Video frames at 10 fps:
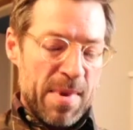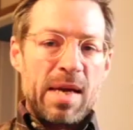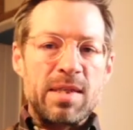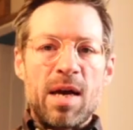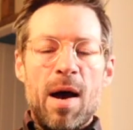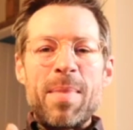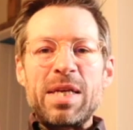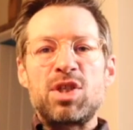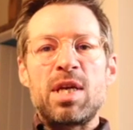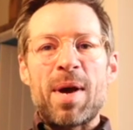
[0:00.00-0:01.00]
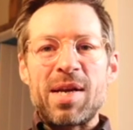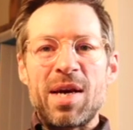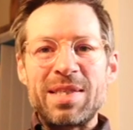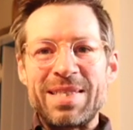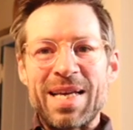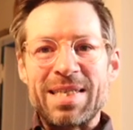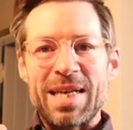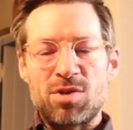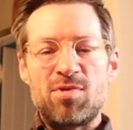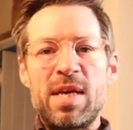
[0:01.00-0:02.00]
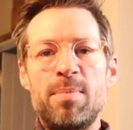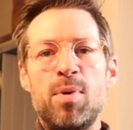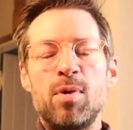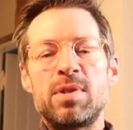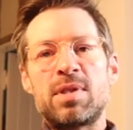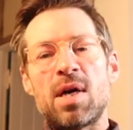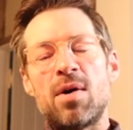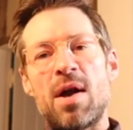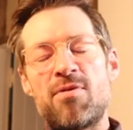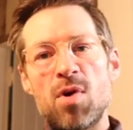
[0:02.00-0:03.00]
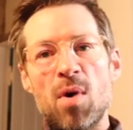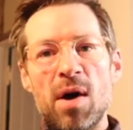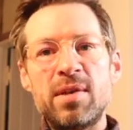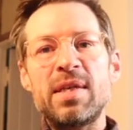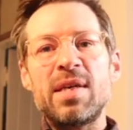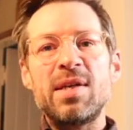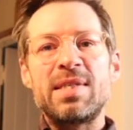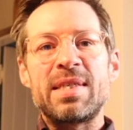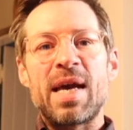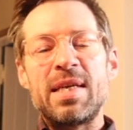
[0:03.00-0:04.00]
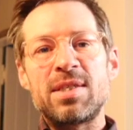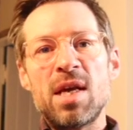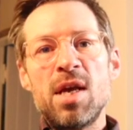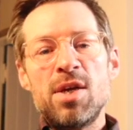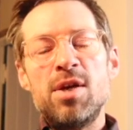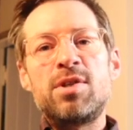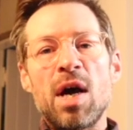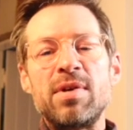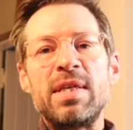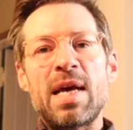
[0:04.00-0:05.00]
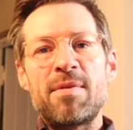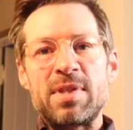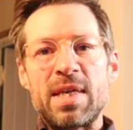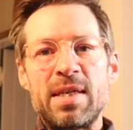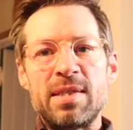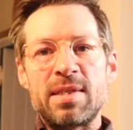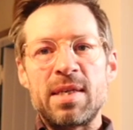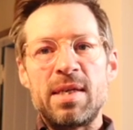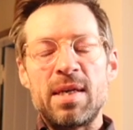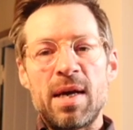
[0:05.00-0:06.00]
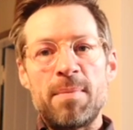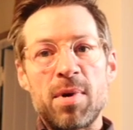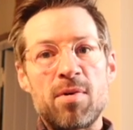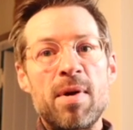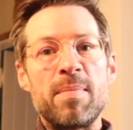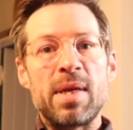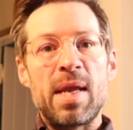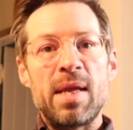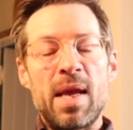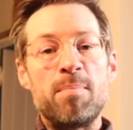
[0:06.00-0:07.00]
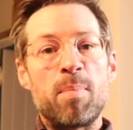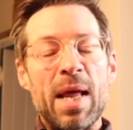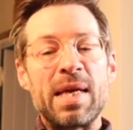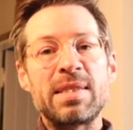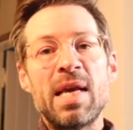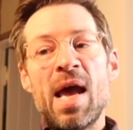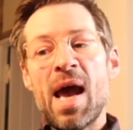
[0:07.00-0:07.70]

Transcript: Yeah, so I mentioned about 90 days. That's really important. So if you're under 90 days, you don't need to have a tenancy agreement in place.